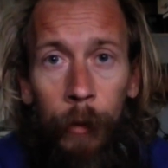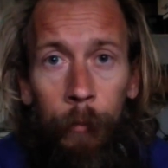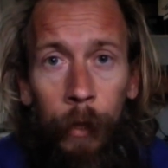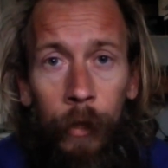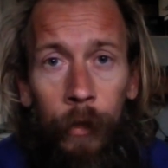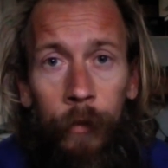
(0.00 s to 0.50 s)

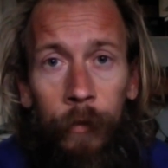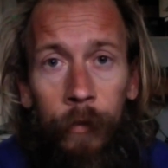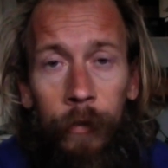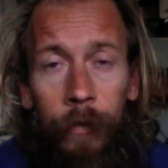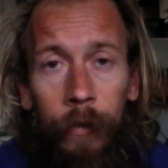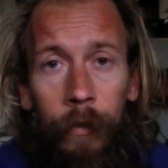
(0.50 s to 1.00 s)

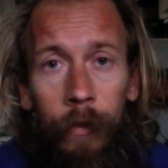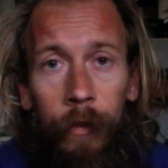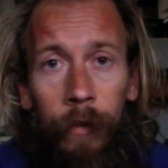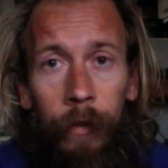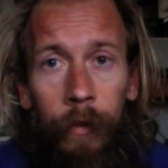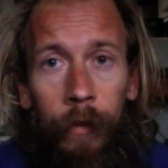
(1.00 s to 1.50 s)
Because
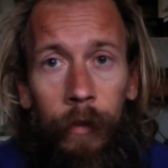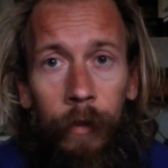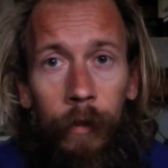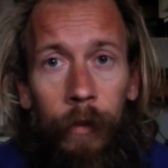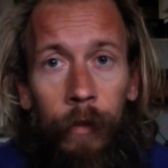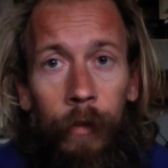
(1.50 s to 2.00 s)

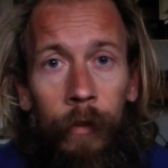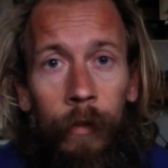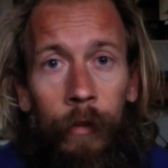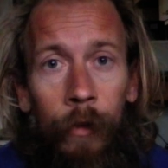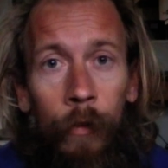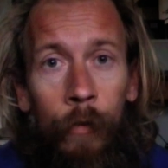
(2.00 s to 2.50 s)

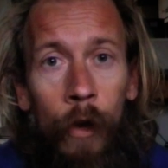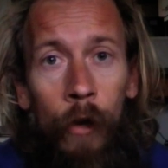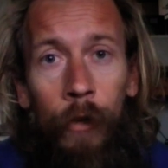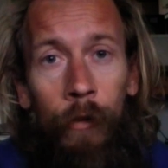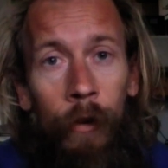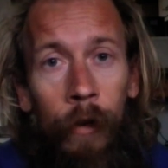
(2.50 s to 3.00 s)
you've
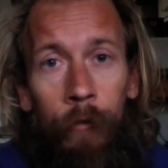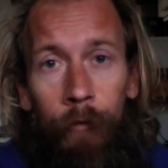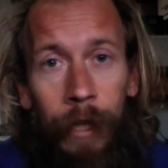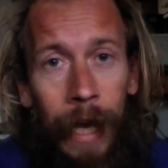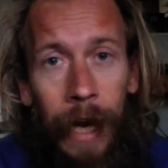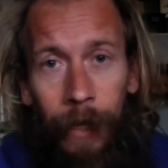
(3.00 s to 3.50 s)
got your own
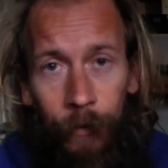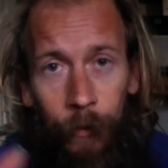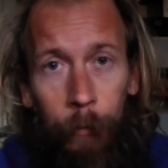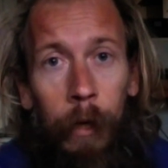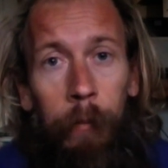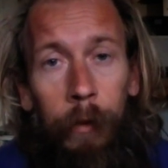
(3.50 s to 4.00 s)
reality
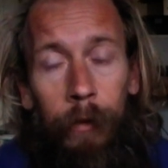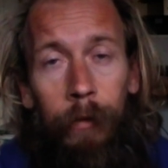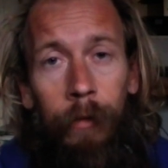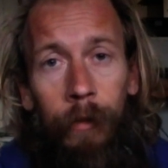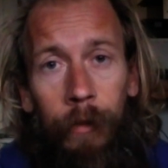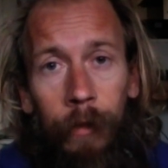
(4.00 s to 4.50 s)
bubble,
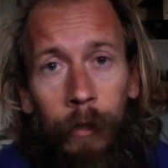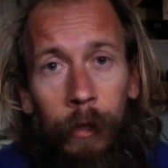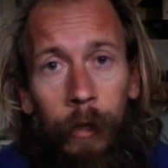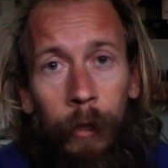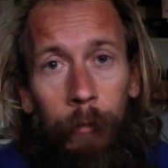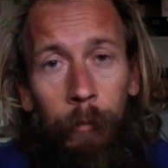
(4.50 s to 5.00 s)

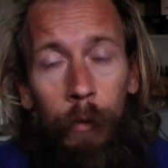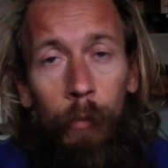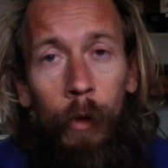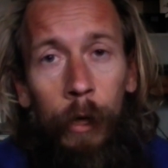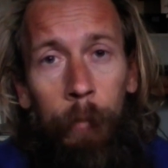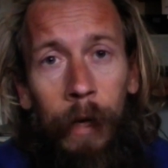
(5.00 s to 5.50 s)
but
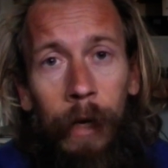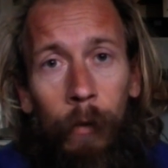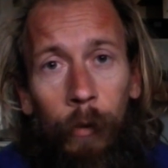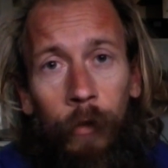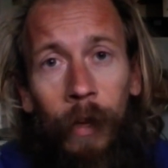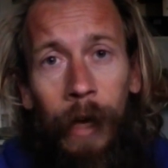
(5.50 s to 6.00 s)
what about
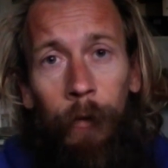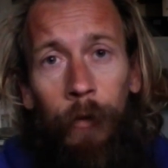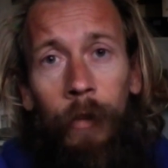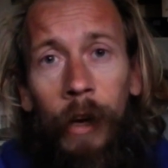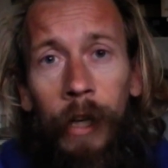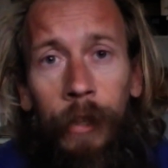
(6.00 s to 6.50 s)
what's
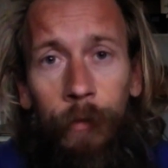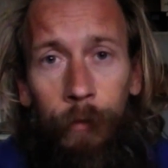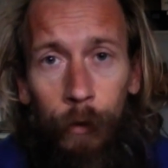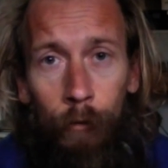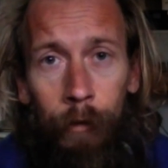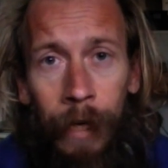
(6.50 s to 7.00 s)
outside of
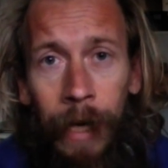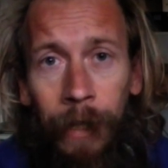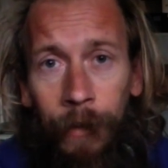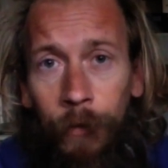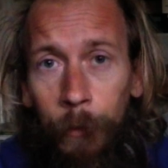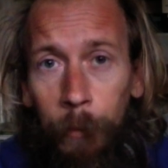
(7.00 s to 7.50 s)
your
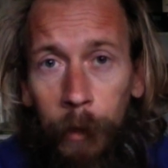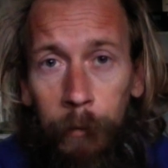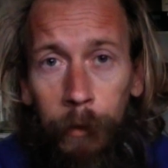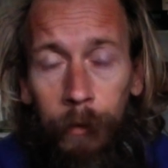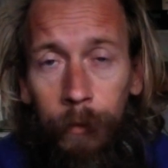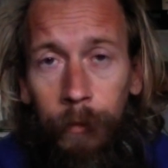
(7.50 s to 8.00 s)
reality bubble?